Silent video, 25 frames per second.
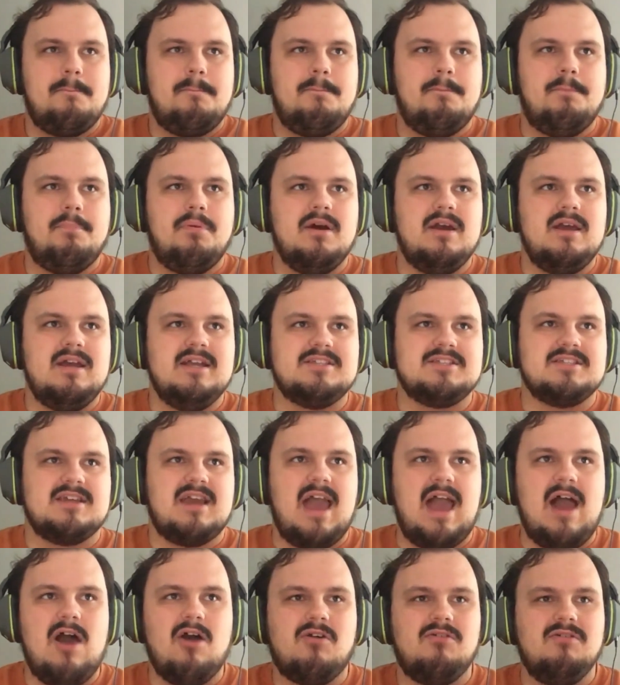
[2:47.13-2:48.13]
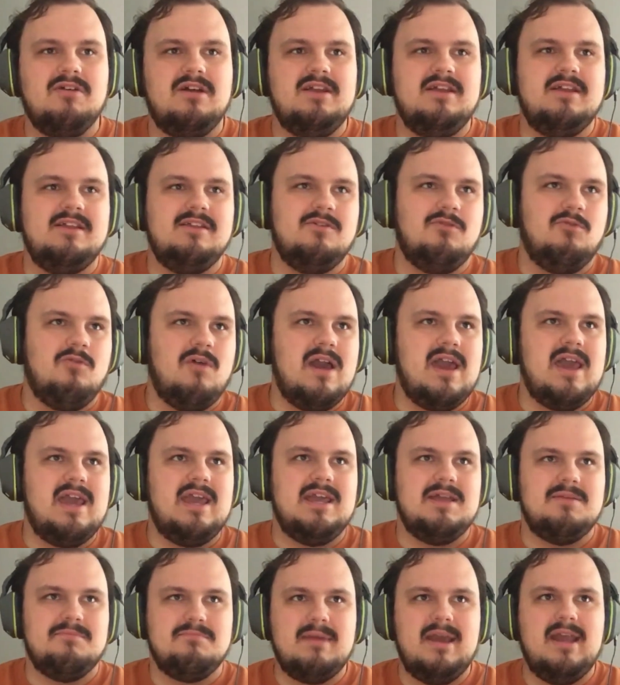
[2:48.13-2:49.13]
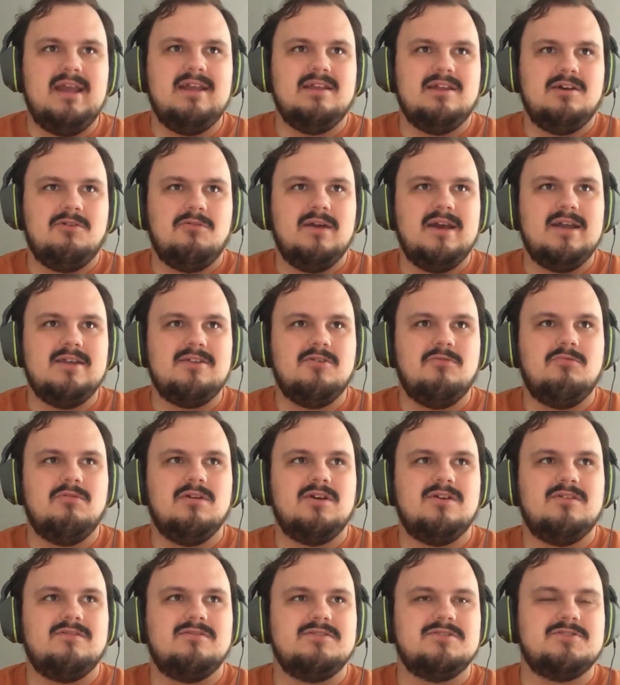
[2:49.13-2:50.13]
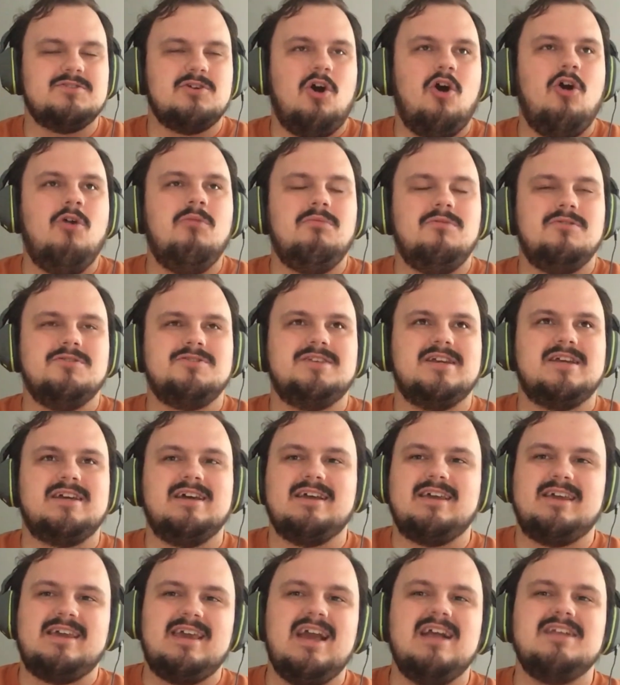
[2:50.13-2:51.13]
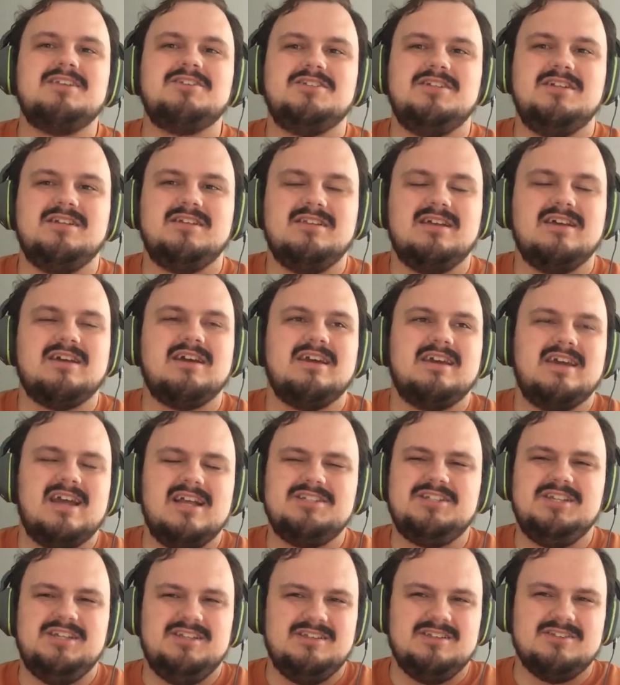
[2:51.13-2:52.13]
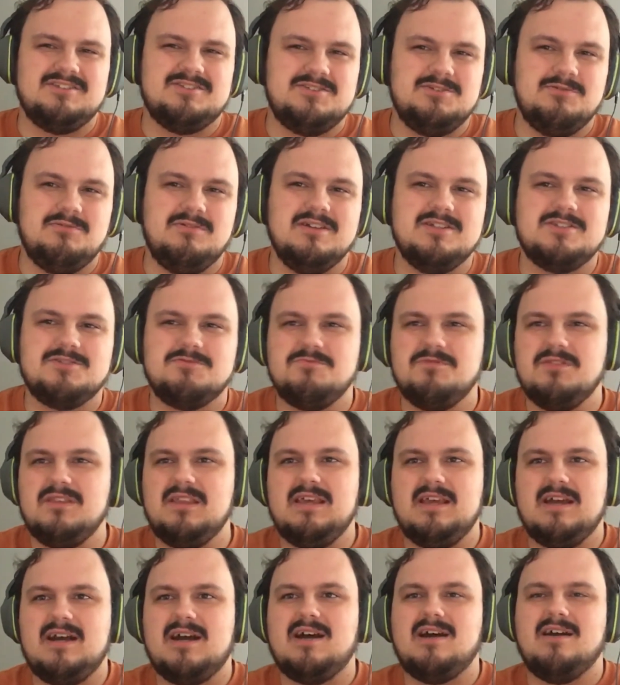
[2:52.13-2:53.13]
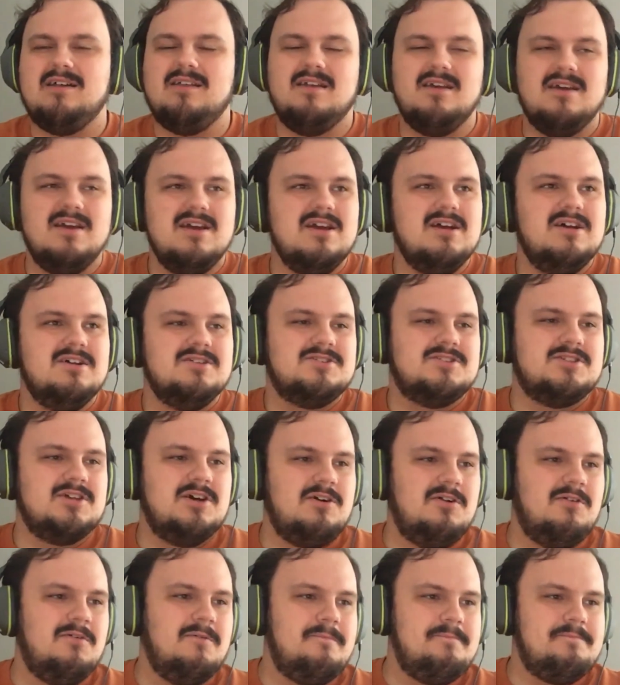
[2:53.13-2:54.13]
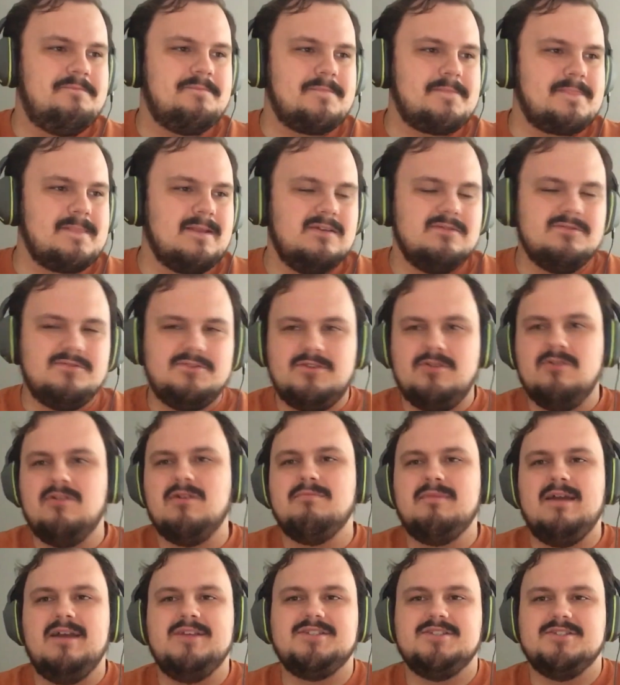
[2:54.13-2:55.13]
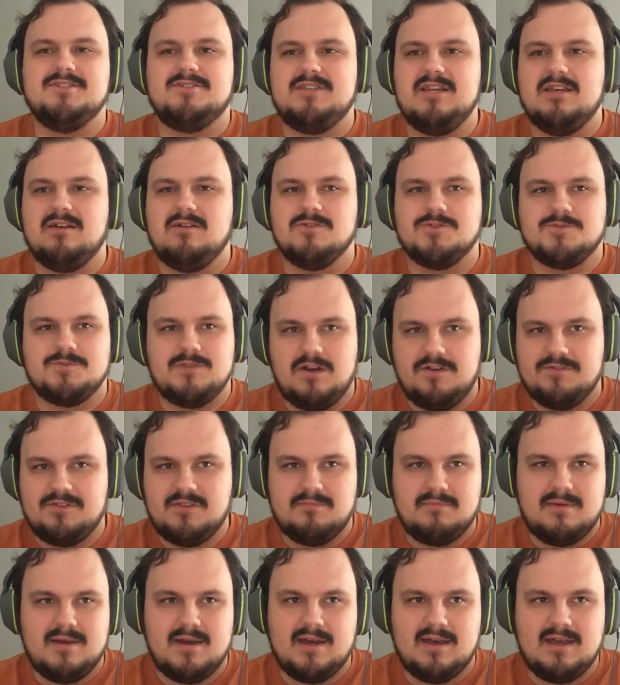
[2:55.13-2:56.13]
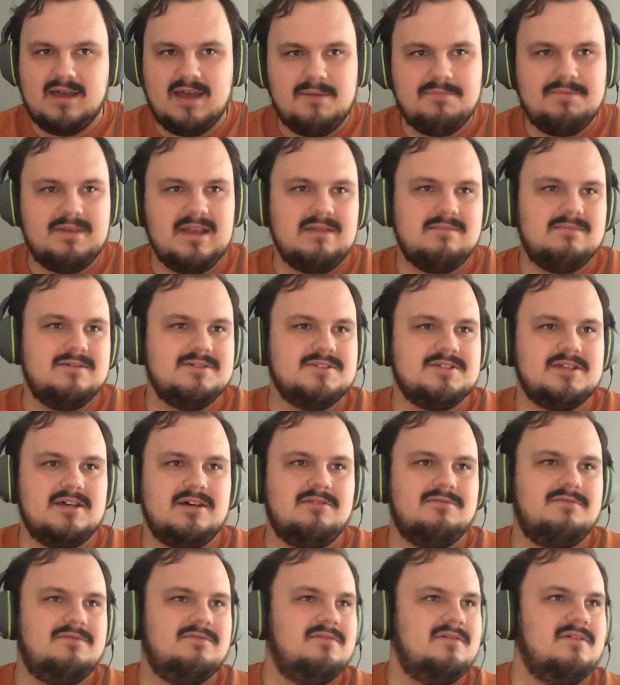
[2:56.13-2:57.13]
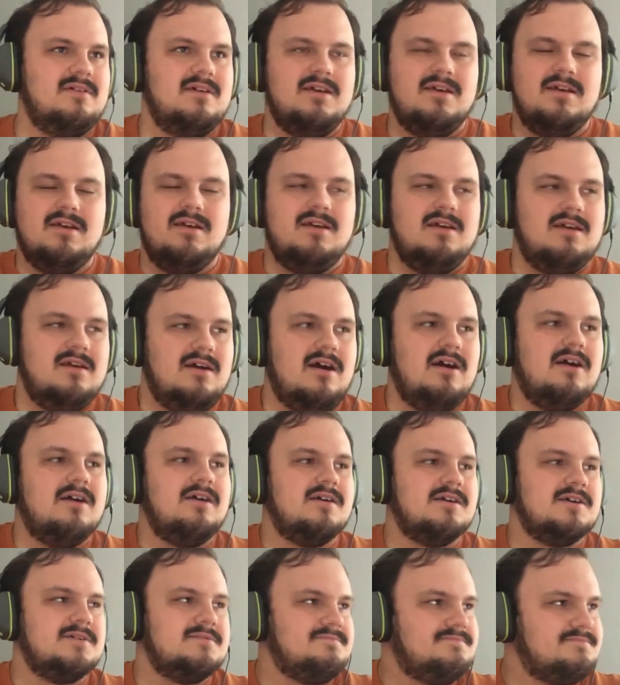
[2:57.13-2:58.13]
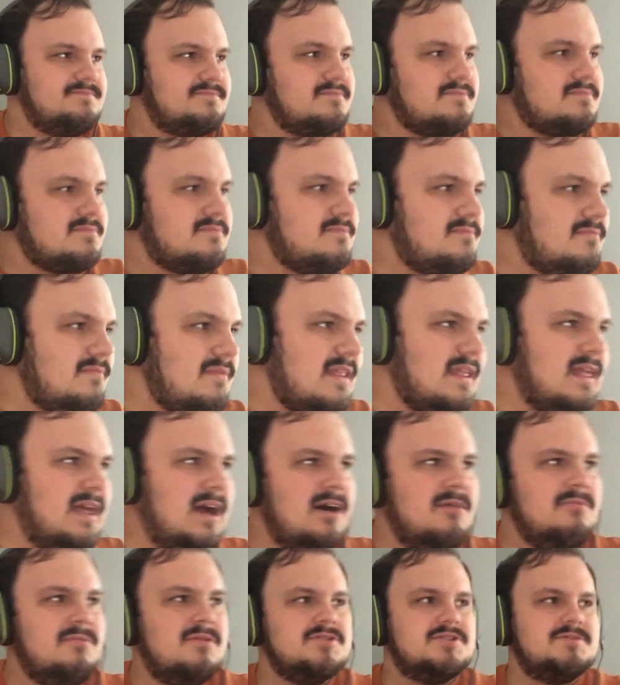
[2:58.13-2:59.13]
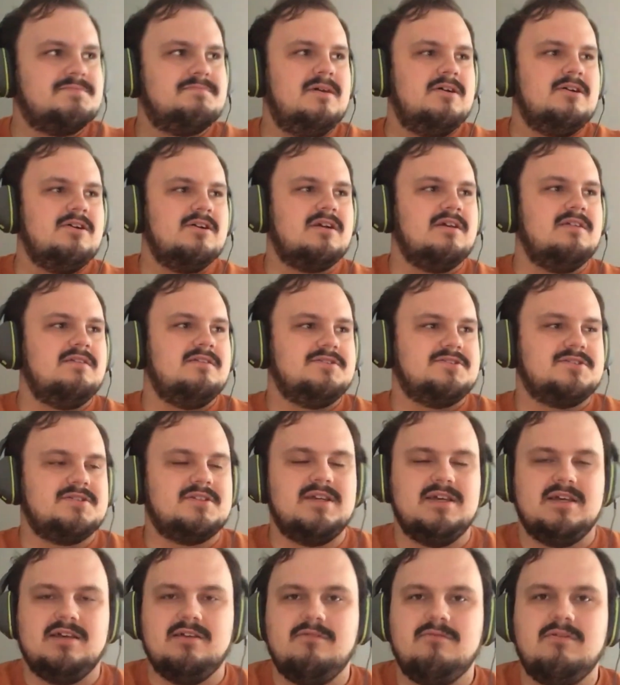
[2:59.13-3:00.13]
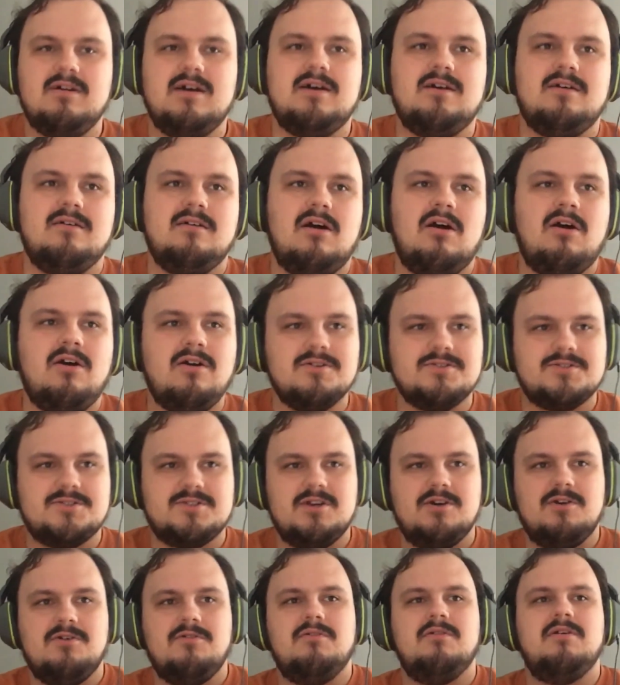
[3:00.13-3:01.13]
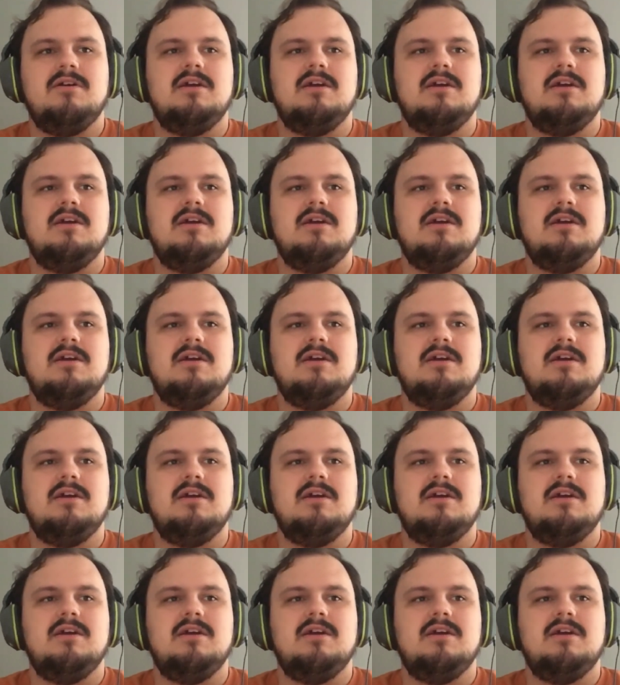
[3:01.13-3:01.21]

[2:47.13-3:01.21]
but it's calculated in a way and made in a way to where there's almost like a catchiness to it. It's really odd. So, 2 amazing singles right off the bat, and I'm thinking to myself, all right, how much better can this get? Well, also,